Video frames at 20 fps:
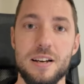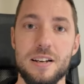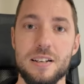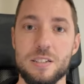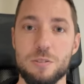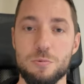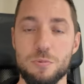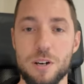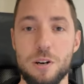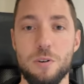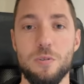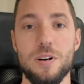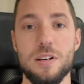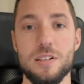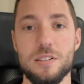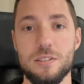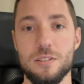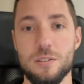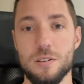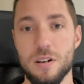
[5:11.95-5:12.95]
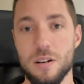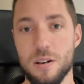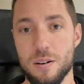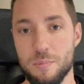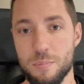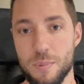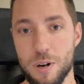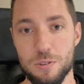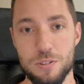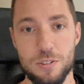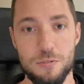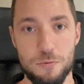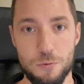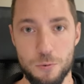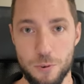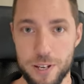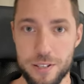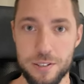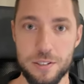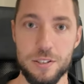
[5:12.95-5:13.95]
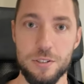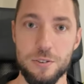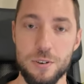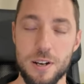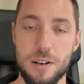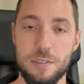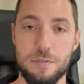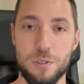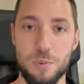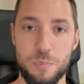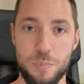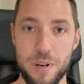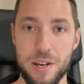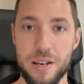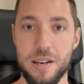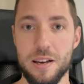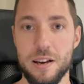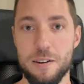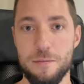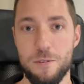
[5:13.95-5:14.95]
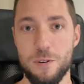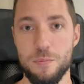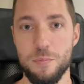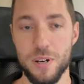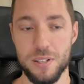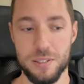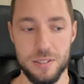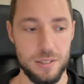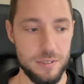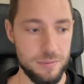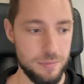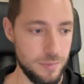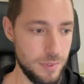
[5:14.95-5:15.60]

as well as the amount of rent you have to pay every month.